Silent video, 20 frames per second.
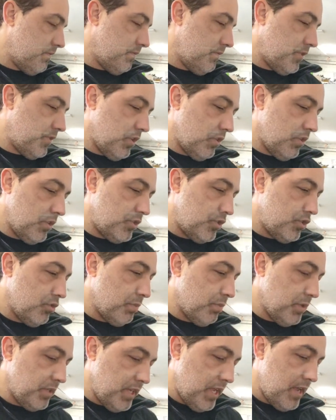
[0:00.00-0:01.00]
so the
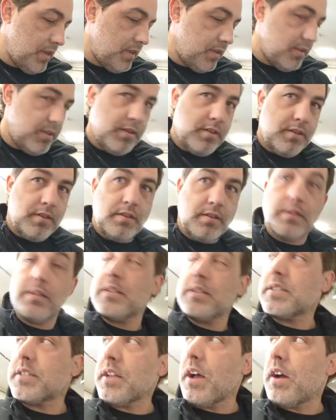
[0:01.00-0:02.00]
SuperTech
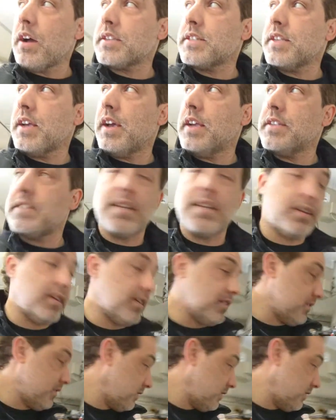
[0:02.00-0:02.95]
stock size Inconel?